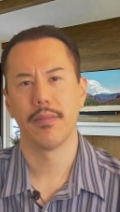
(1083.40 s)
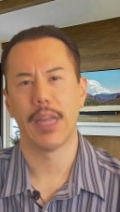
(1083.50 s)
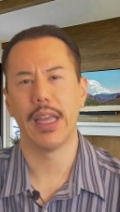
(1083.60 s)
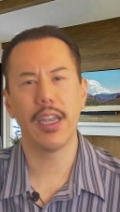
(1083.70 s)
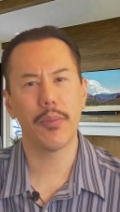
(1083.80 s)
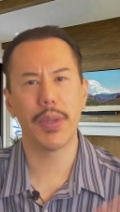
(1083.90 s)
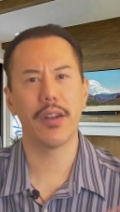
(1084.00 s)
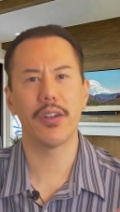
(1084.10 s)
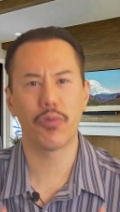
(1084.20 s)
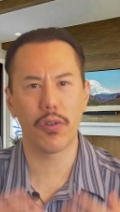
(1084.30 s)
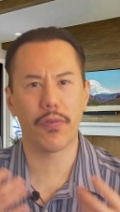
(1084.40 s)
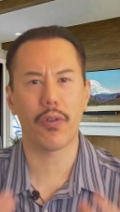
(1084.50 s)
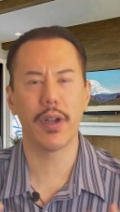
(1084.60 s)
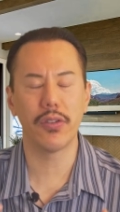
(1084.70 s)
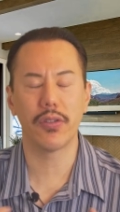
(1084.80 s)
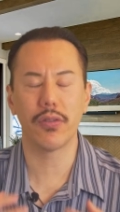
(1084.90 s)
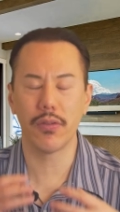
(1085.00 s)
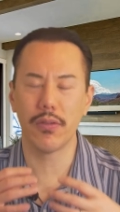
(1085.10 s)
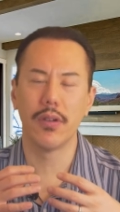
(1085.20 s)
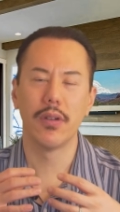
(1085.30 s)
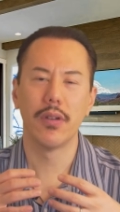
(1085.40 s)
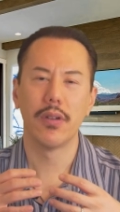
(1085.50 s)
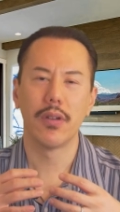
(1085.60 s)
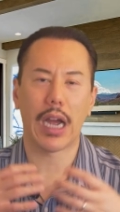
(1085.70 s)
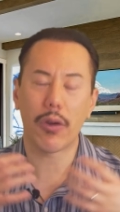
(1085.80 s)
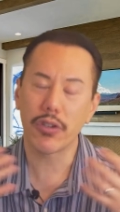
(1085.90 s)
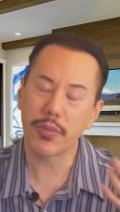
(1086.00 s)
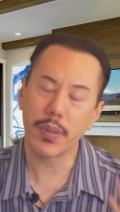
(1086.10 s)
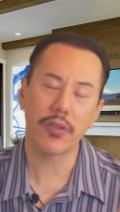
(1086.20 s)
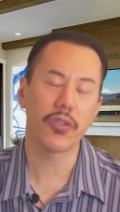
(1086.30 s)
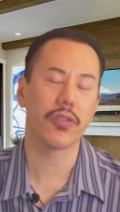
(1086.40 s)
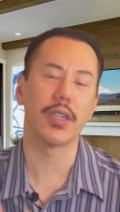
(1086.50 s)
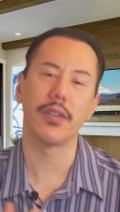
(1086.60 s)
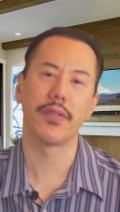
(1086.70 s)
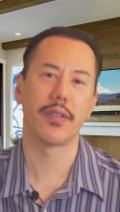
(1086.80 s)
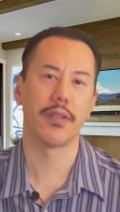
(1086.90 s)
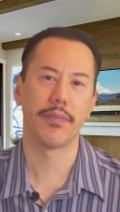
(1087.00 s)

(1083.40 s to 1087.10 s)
And here Peter is referring to our spiritual gifts.